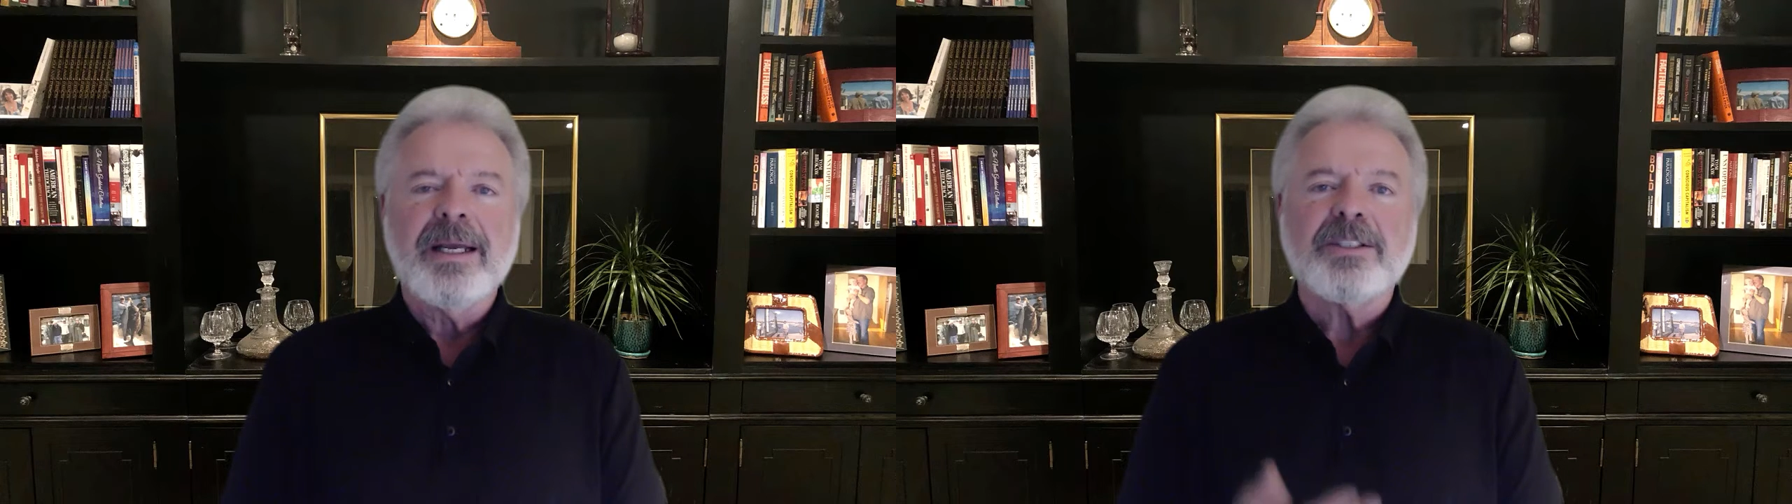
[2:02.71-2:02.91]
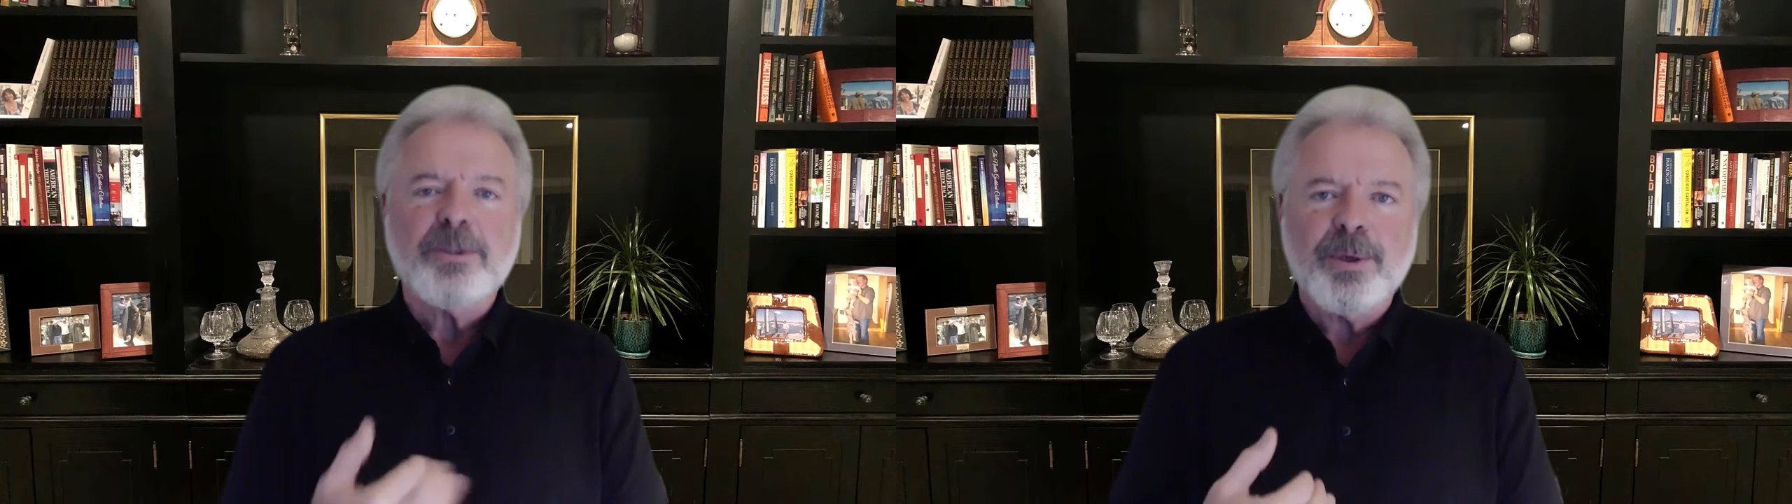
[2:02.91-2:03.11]

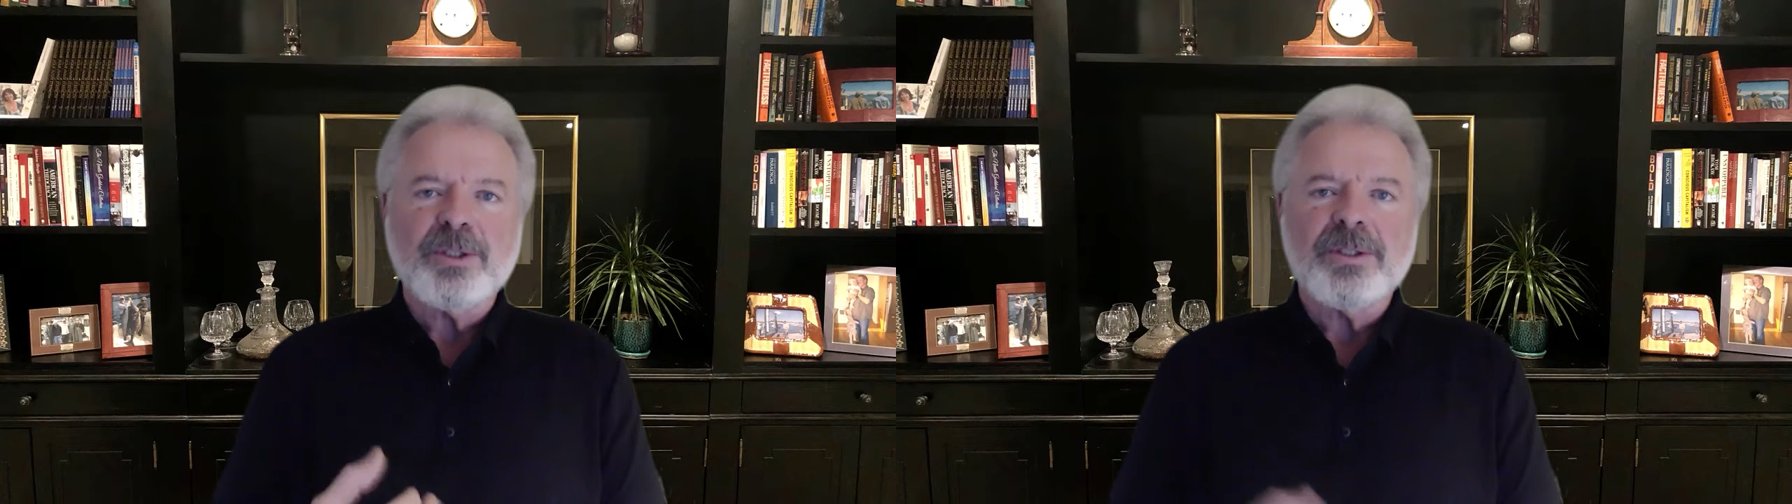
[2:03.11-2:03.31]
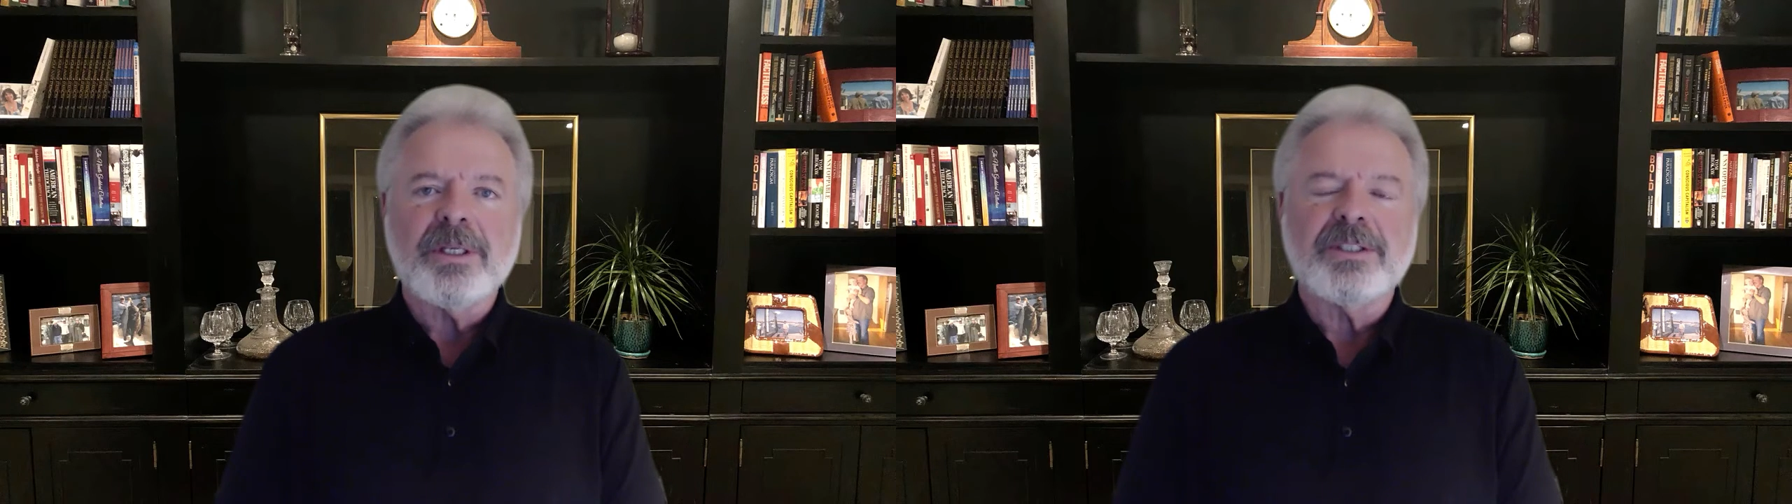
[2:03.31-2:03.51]
It's a
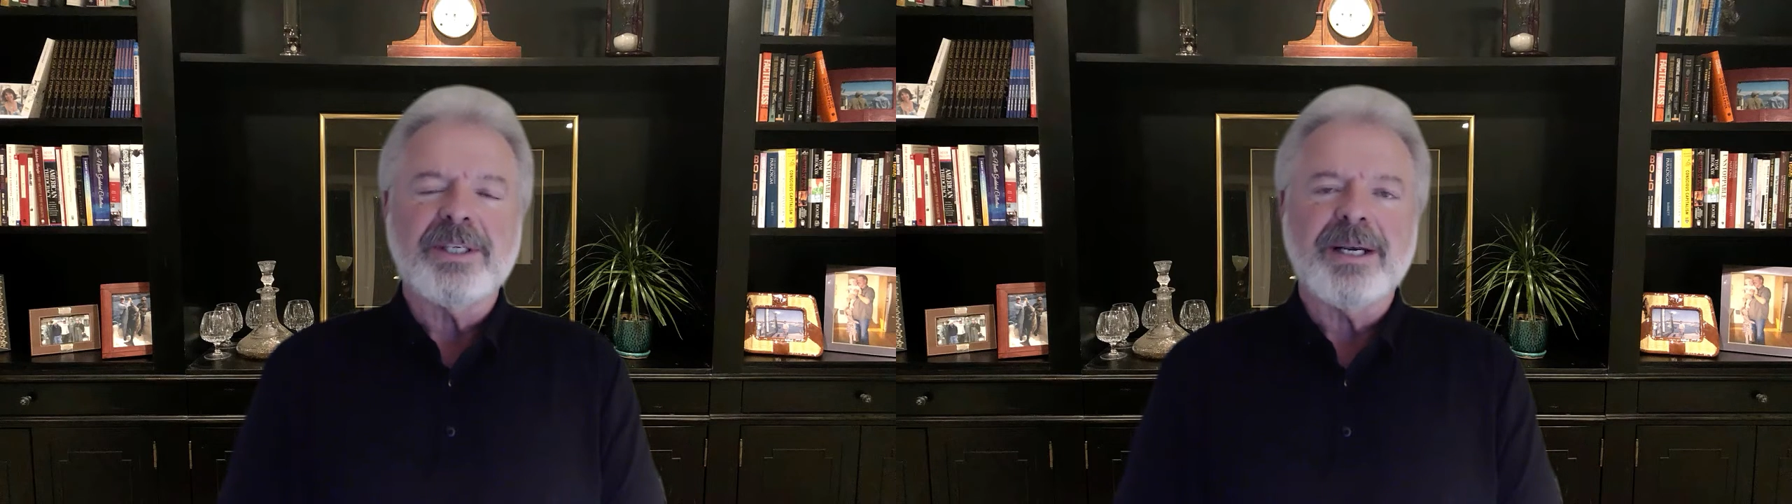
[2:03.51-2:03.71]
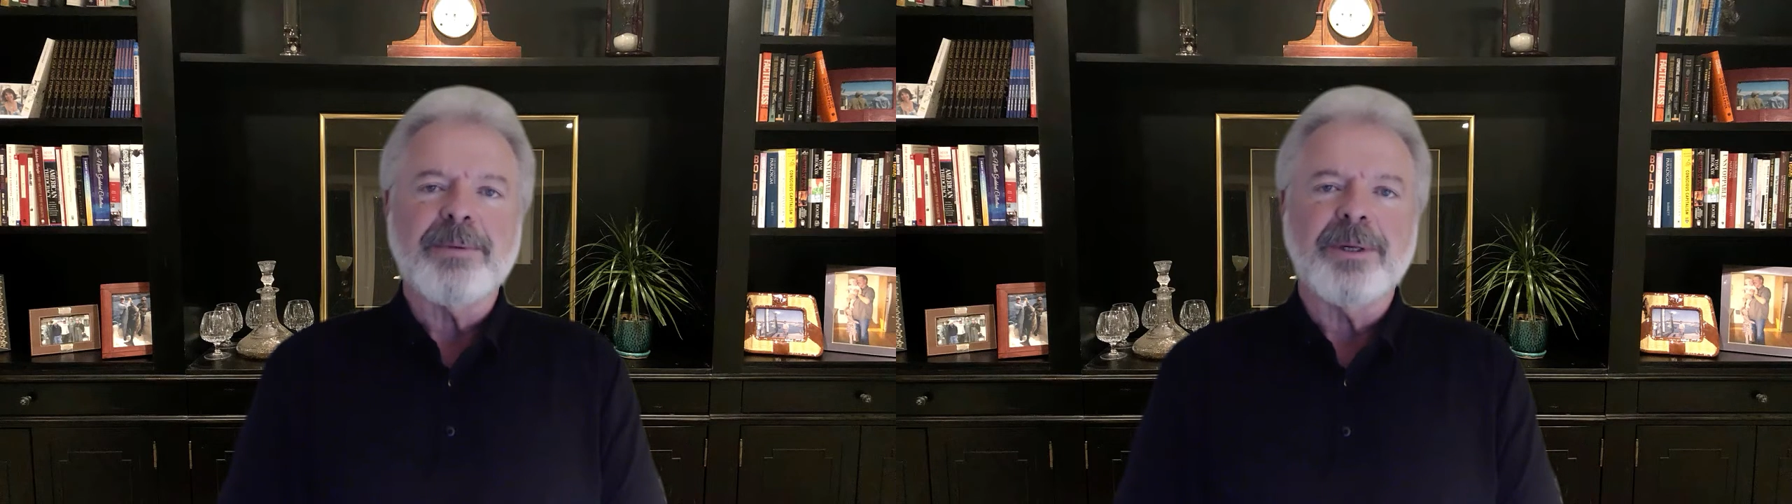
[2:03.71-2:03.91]
personal
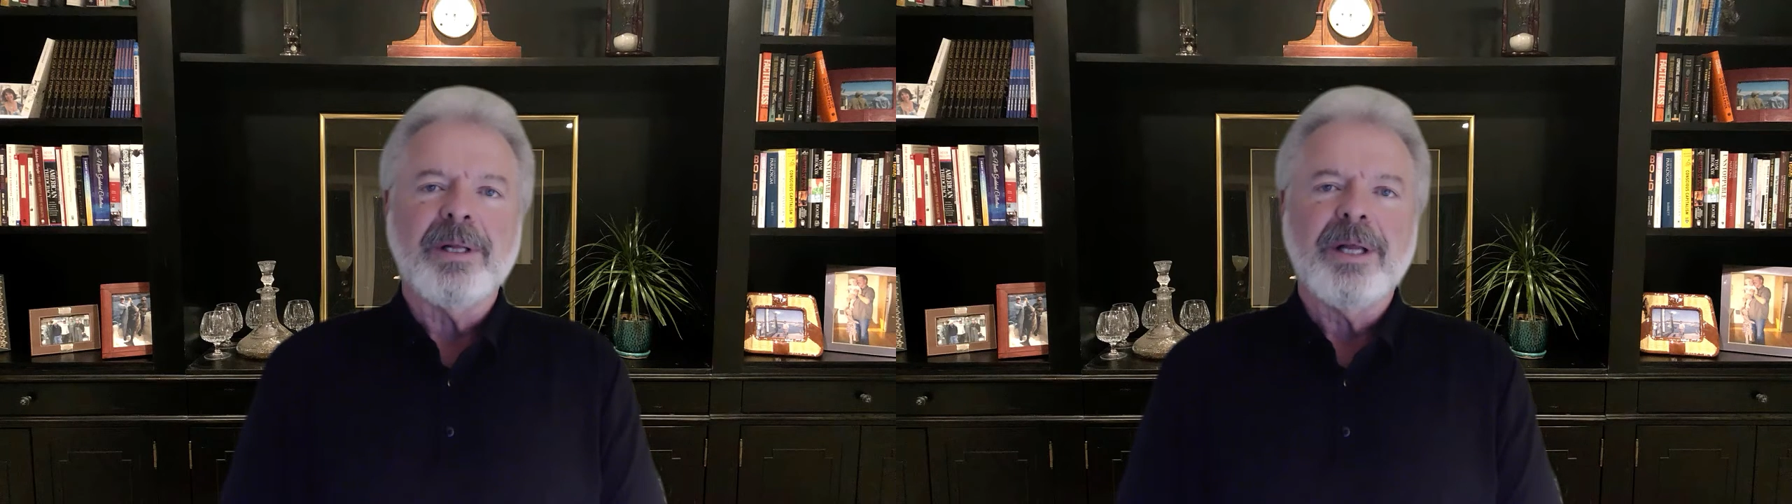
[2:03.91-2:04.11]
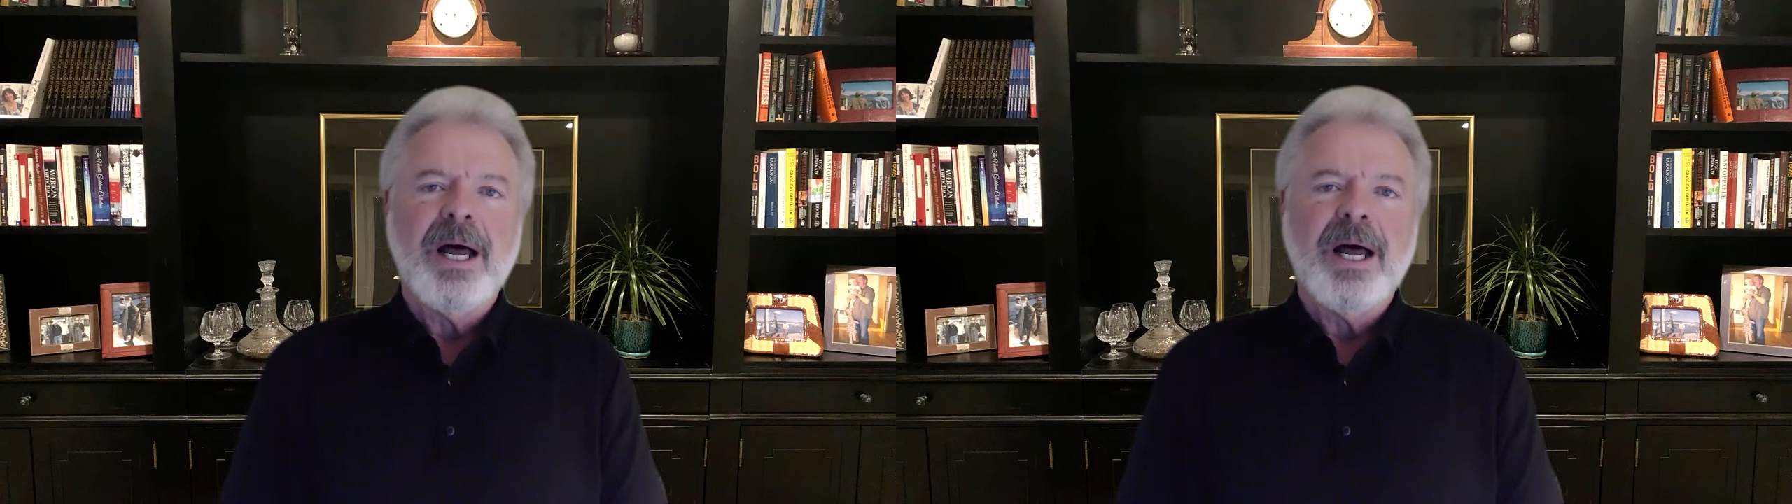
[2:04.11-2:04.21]
example.